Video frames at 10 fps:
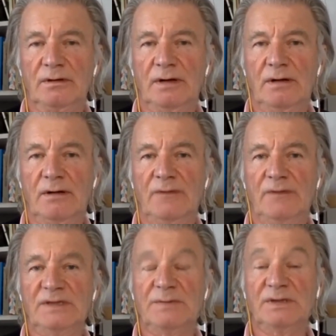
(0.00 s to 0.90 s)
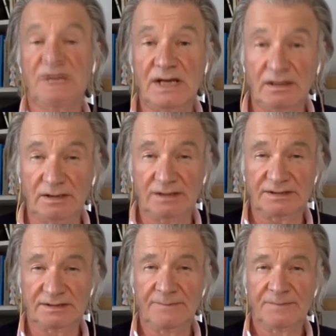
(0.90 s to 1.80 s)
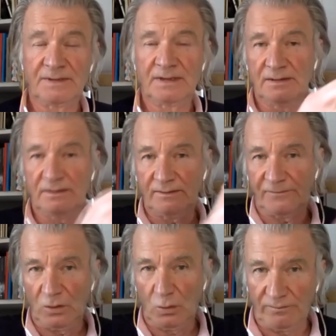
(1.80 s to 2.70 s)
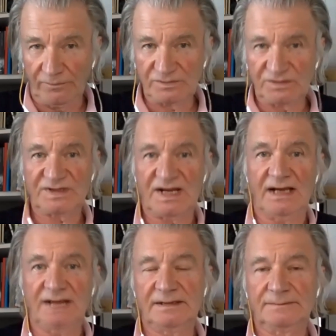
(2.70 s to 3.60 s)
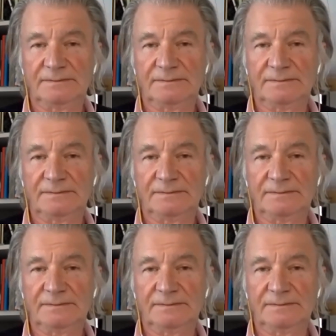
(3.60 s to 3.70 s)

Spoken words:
how these materials flow through society.